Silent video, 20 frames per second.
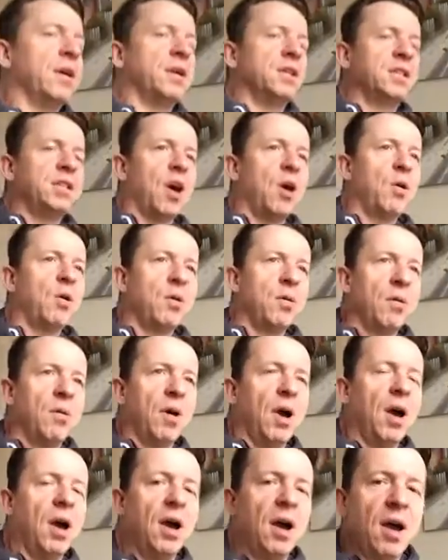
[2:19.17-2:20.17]
So
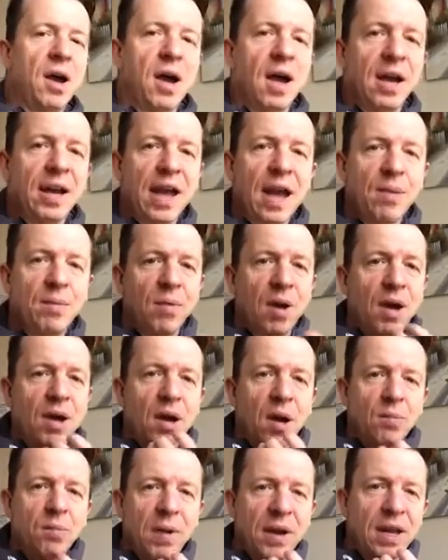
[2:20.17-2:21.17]
again,
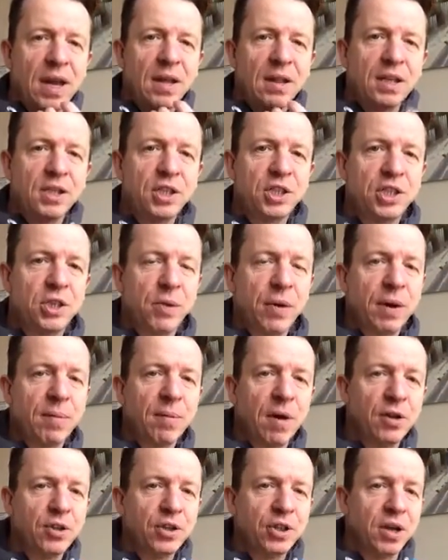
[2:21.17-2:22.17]
I'm making this chewing
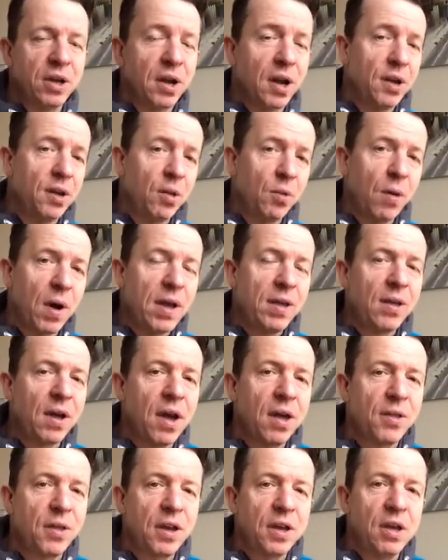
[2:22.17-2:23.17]
motion, and the way that
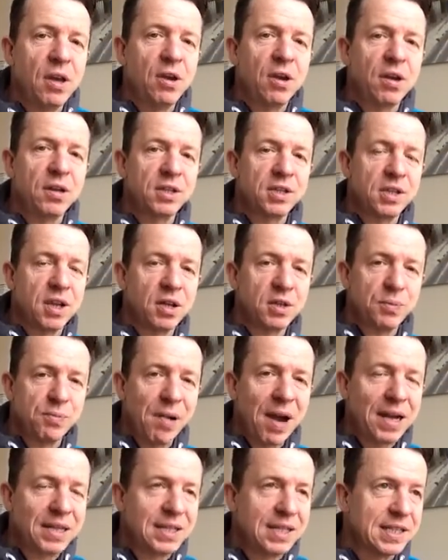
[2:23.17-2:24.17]
I think you can start to
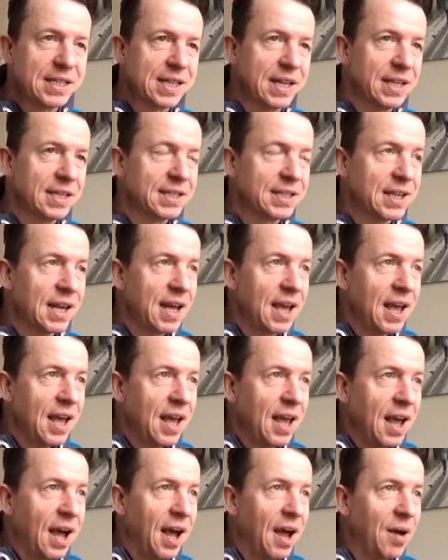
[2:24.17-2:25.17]
practice this
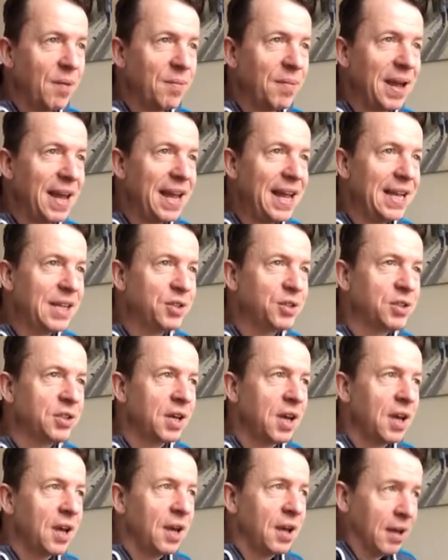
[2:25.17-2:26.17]

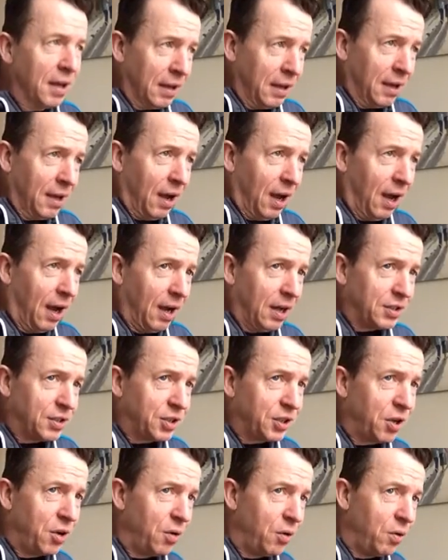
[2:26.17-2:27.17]
is
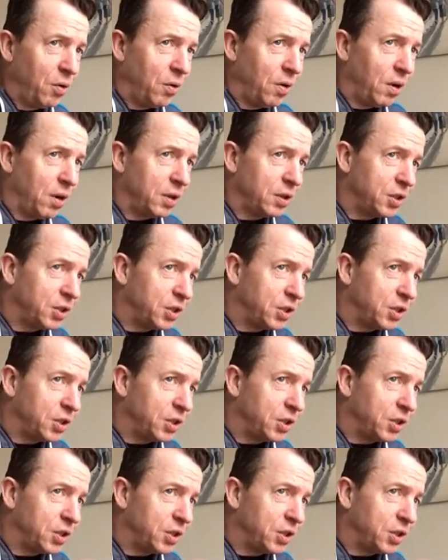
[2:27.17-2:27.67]
to